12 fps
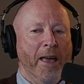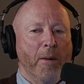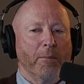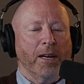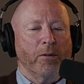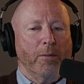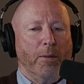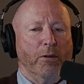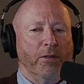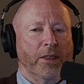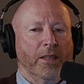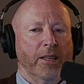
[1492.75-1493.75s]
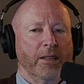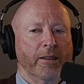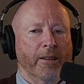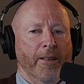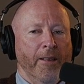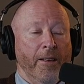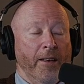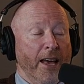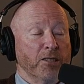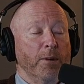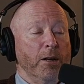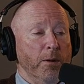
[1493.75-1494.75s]
But I remember thinking,
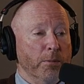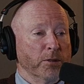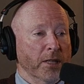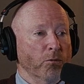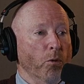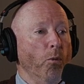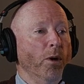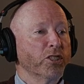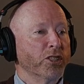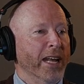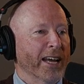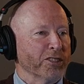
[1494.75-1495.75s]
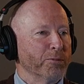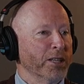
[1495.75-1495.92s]
as many people did, well, what's next?